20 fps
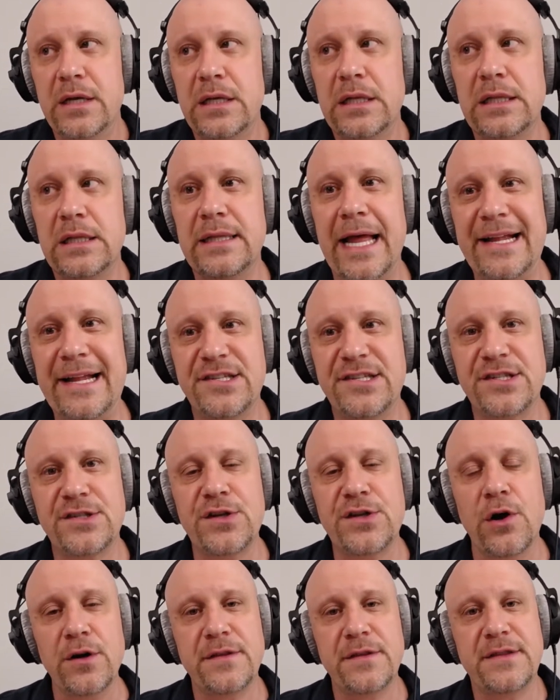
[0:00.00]
let's
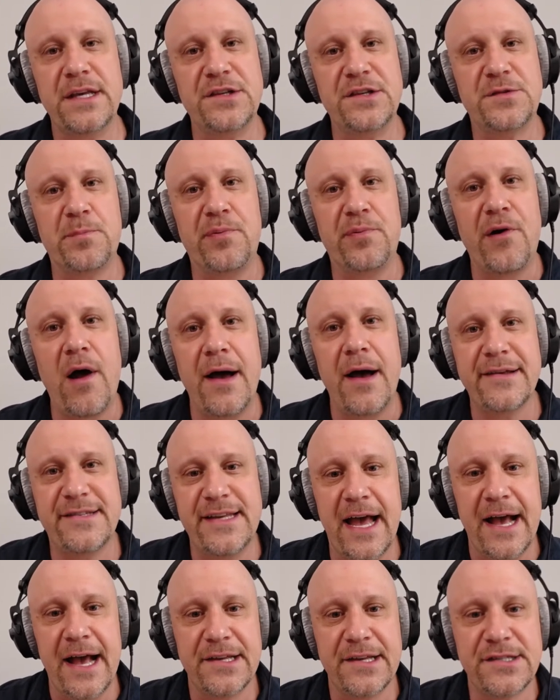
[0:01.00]
start this
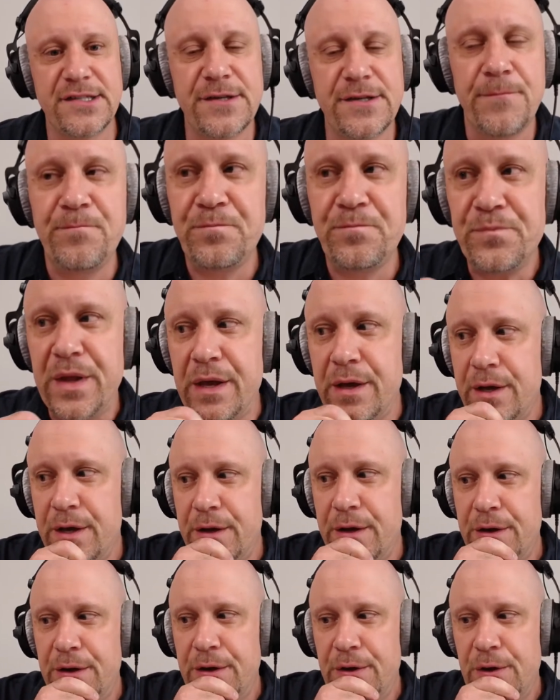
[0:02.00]
process
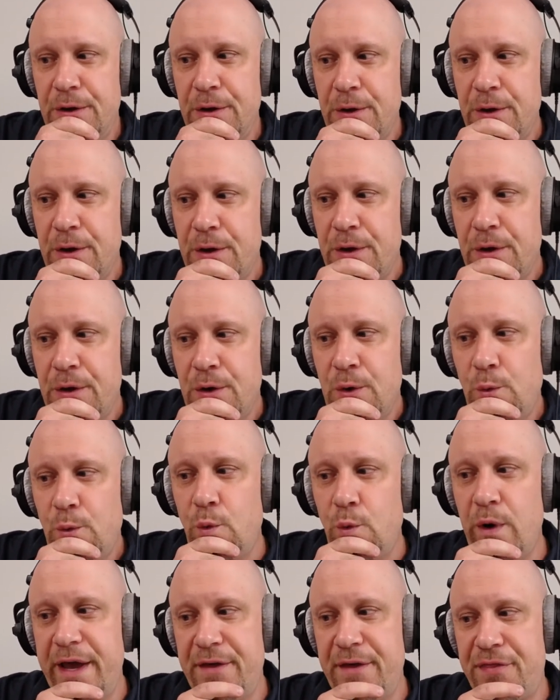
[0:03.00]

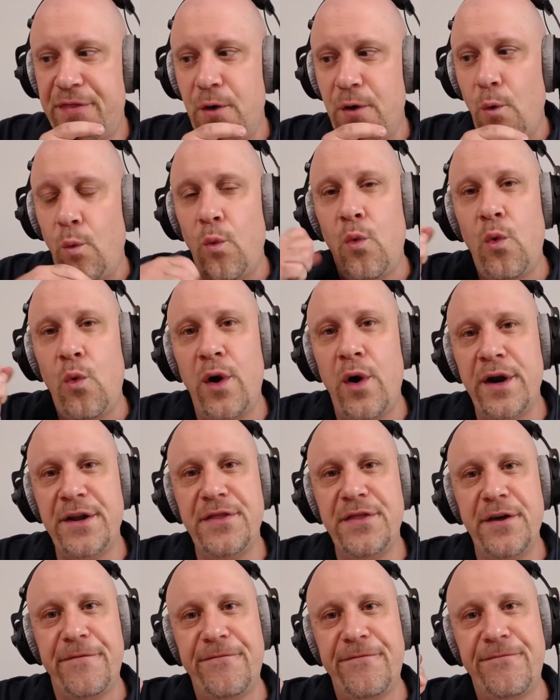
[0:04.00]
with one
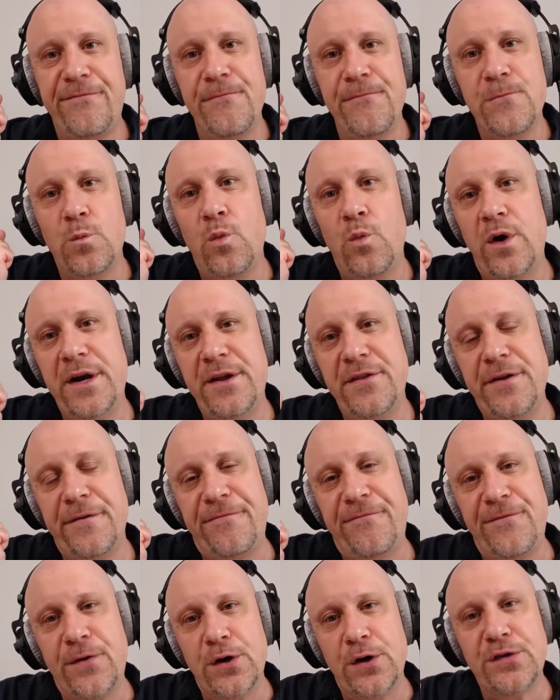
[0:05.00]
of the
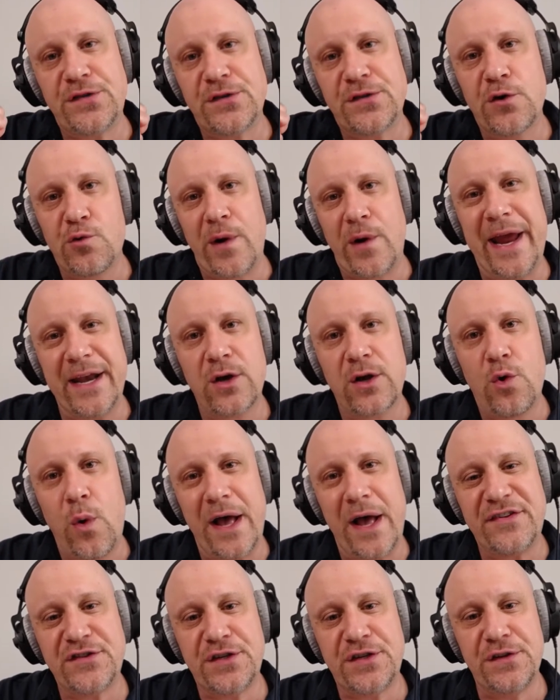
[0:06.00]
first great
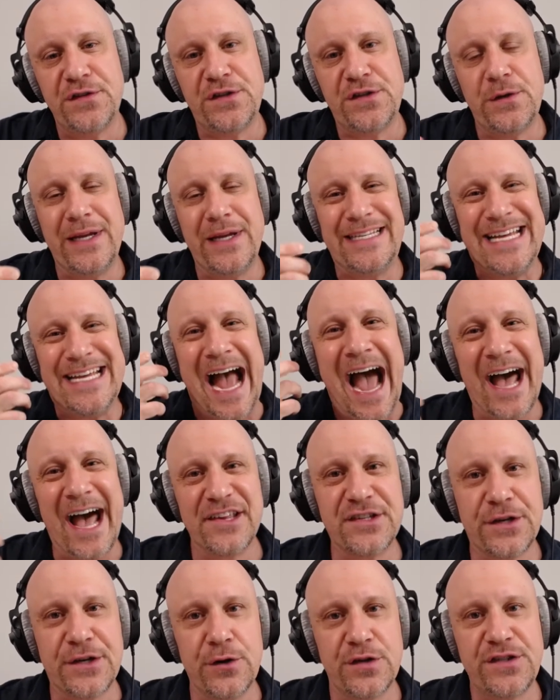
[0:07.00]
questions you need to
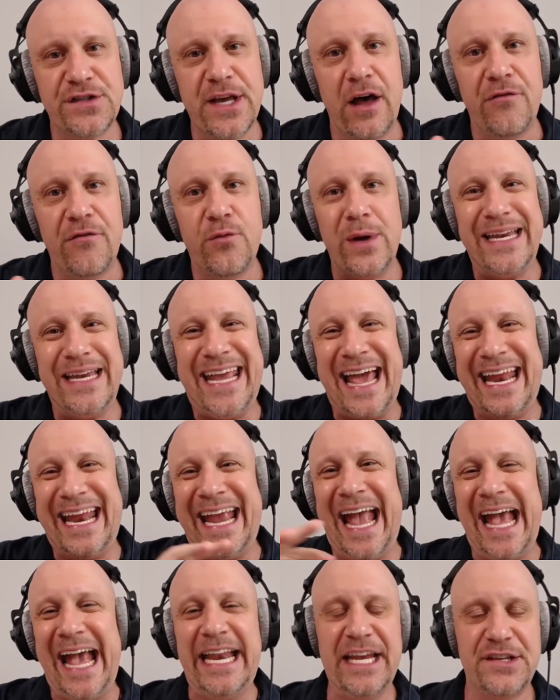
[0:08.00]
ask yourself when getting
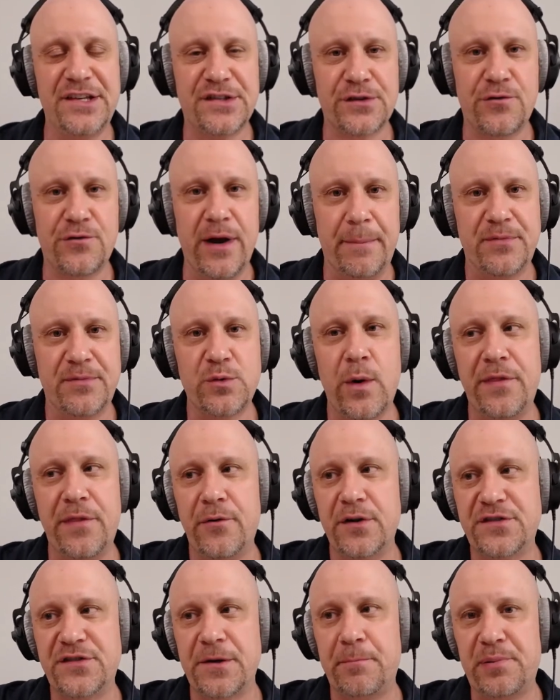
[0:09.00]
any script, whether
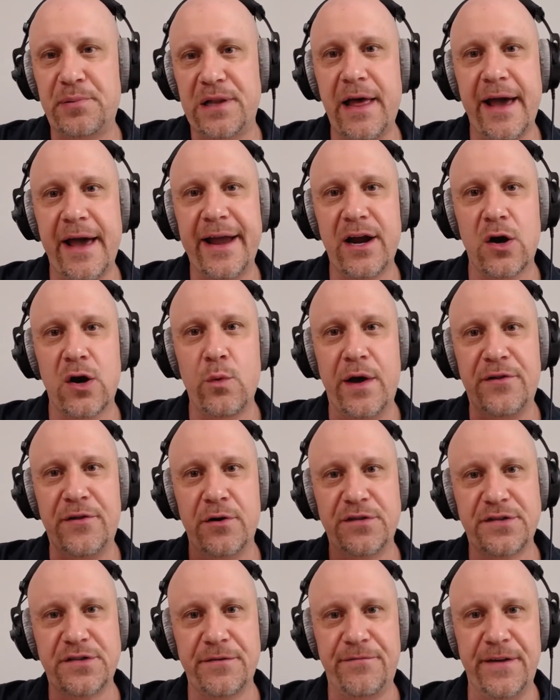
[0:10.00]
it's a play or whether
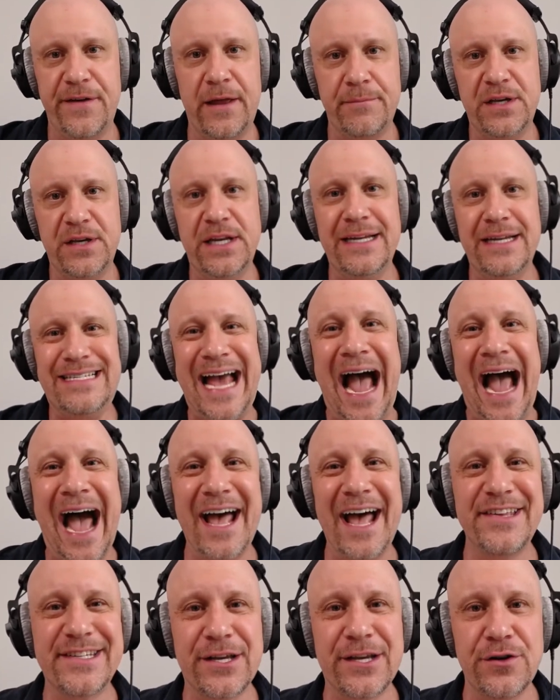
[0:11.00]
it's a film. You need to
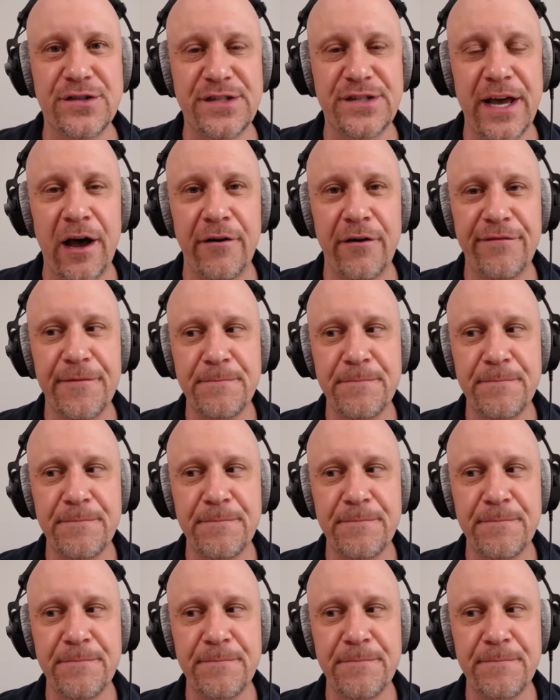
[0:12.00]
ask yourself,